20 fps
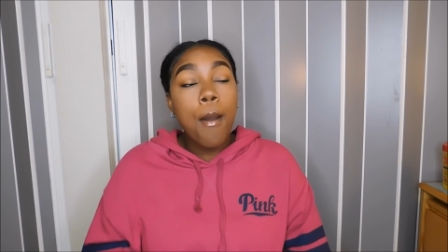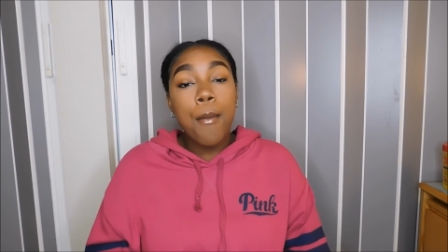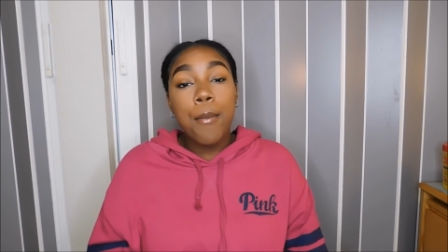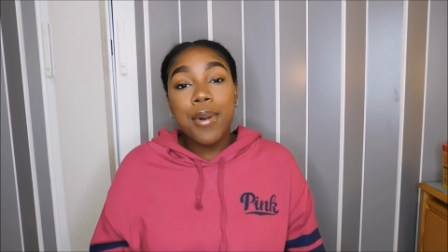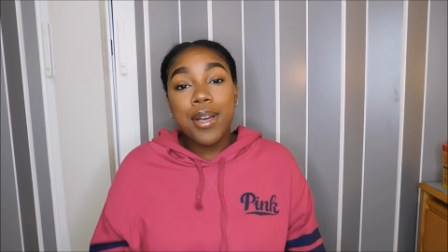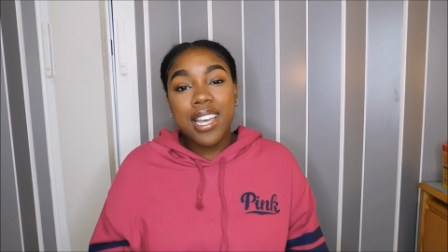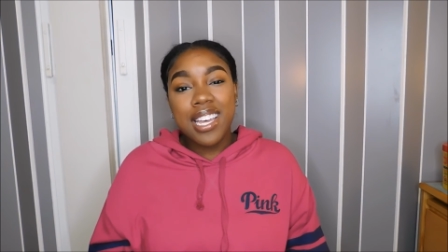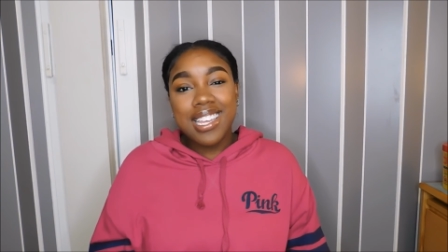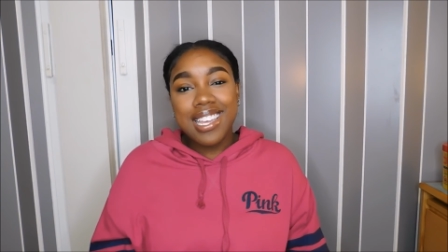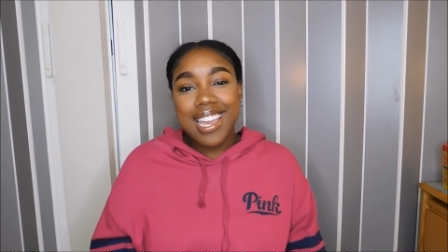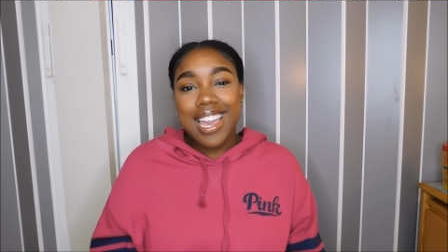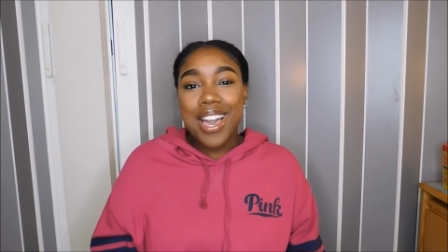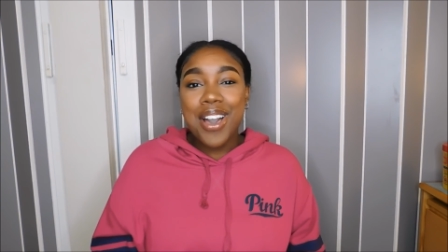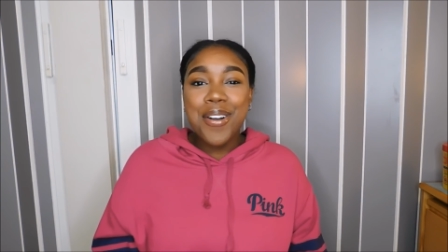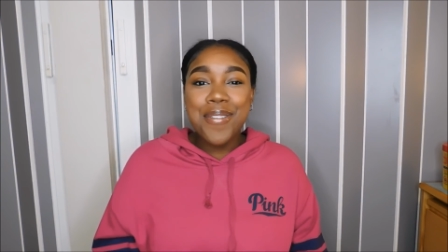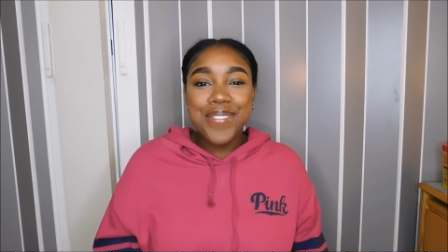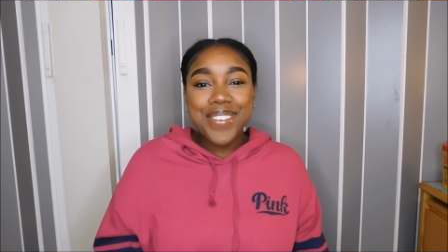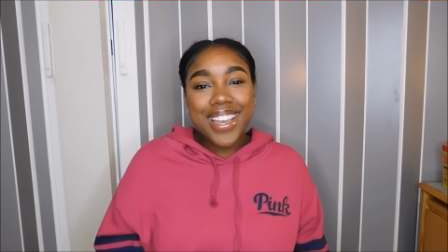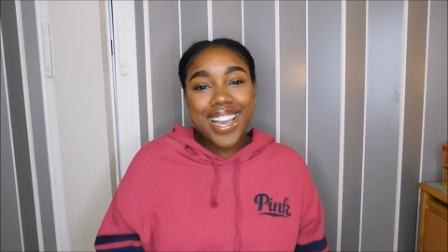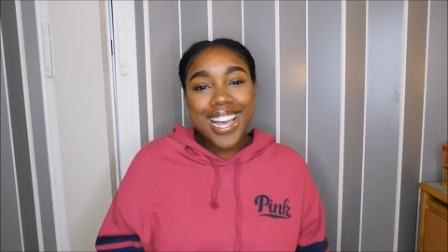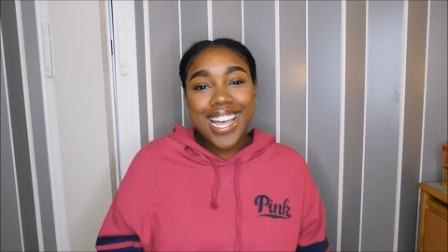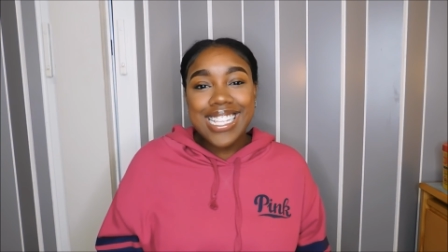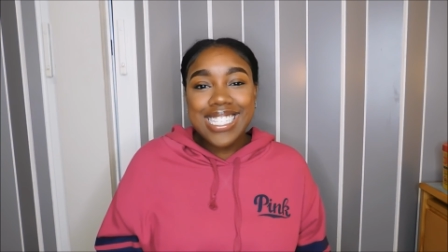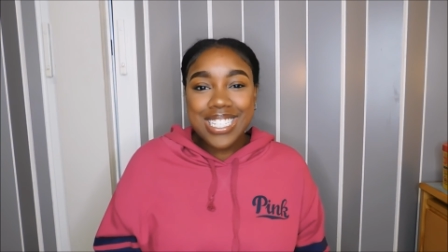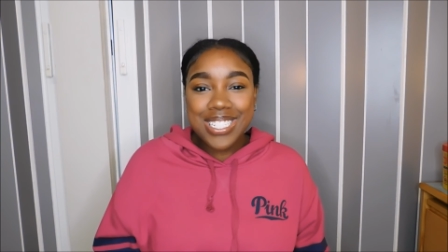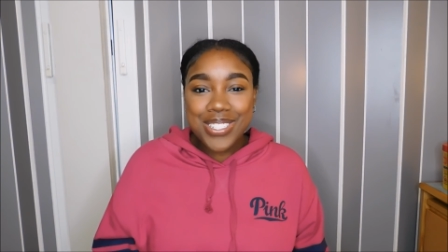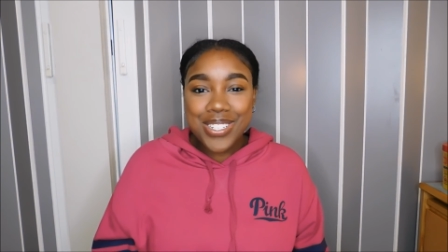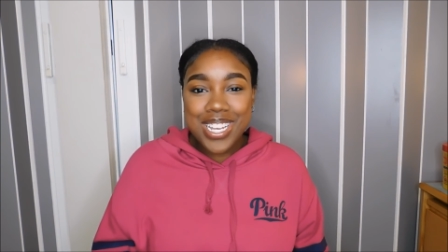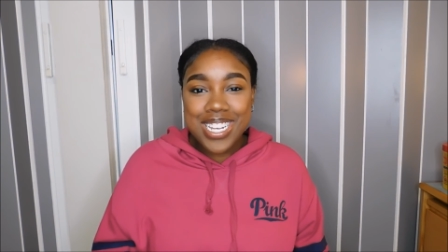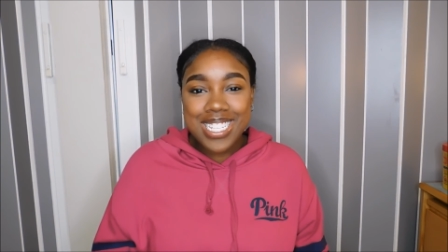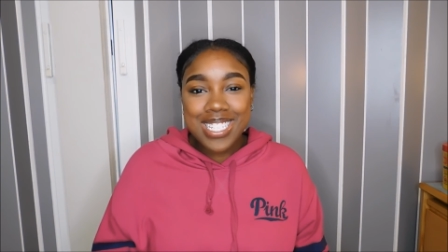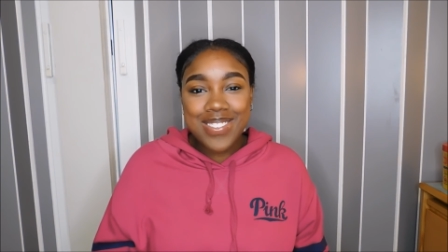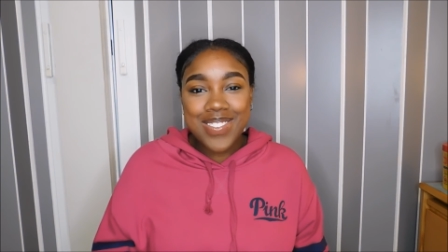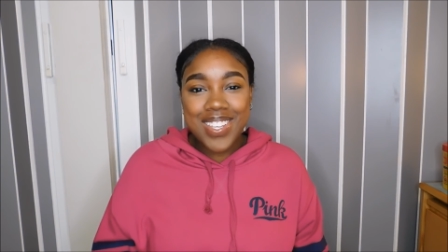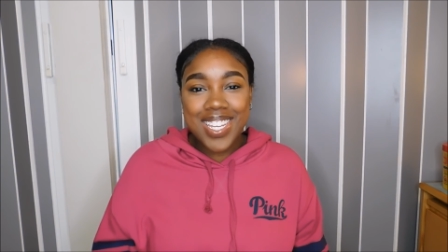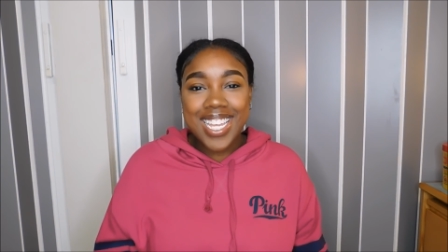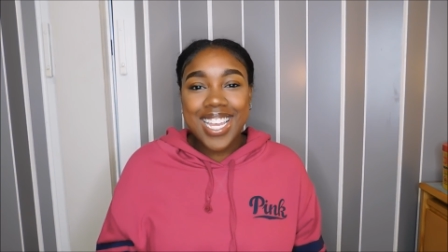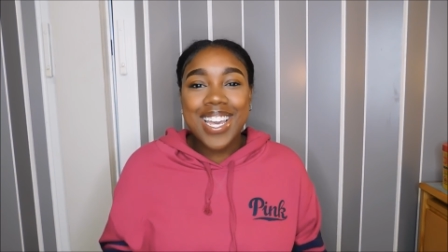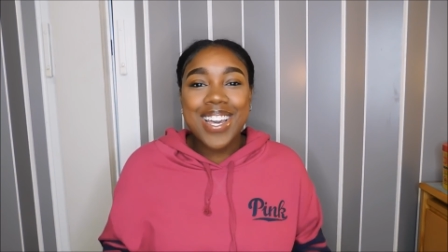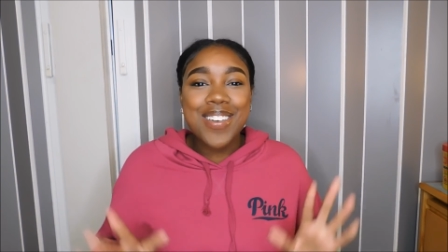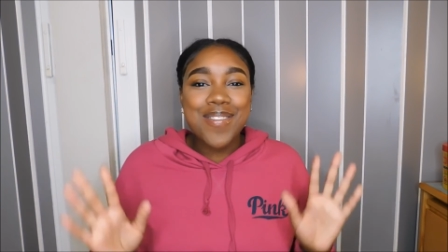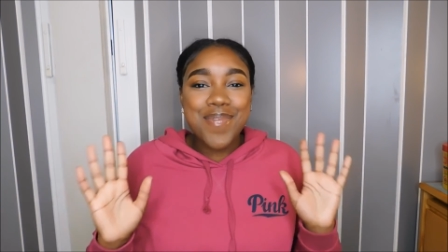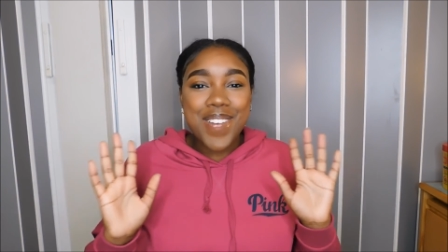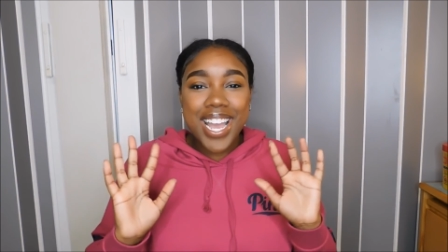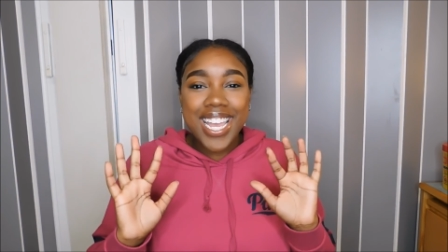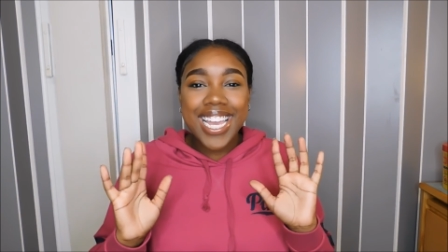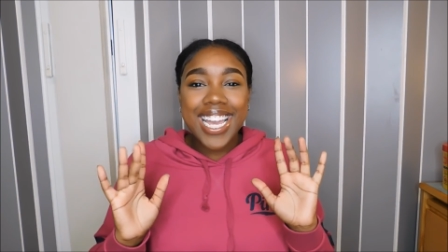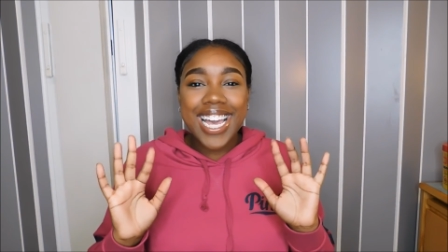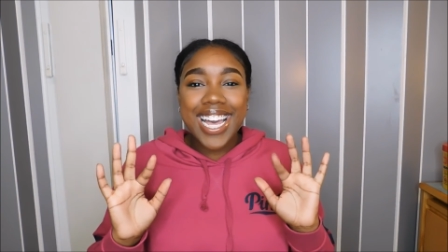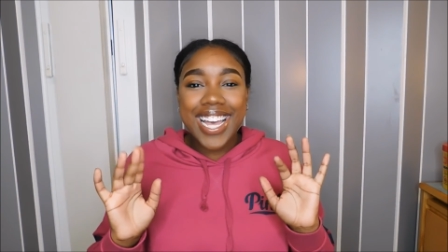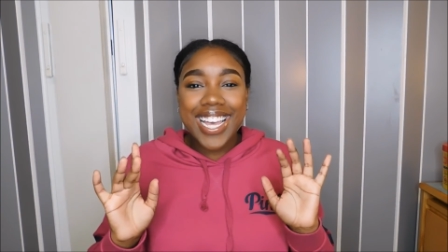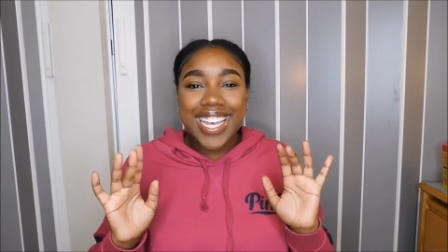But yeah, I hope you guys enjoyed this video. Bye,